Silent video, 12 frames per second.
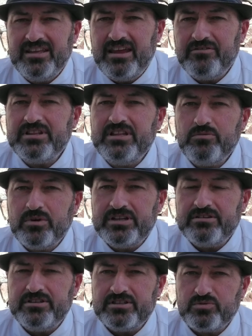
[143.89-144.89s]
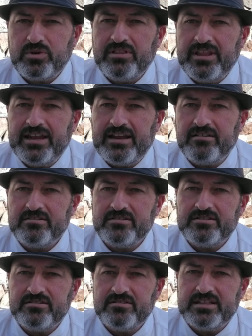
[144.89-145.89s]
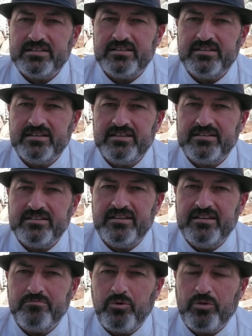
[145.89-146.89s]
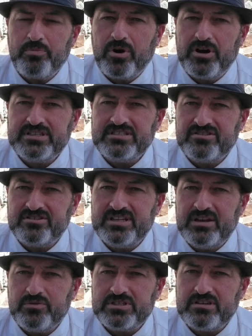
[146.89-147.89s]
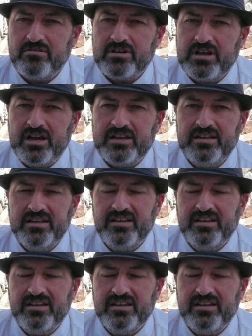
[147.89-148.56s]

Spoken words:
Everything you want to do, you just want to lay it out so that both parties understand what's going on.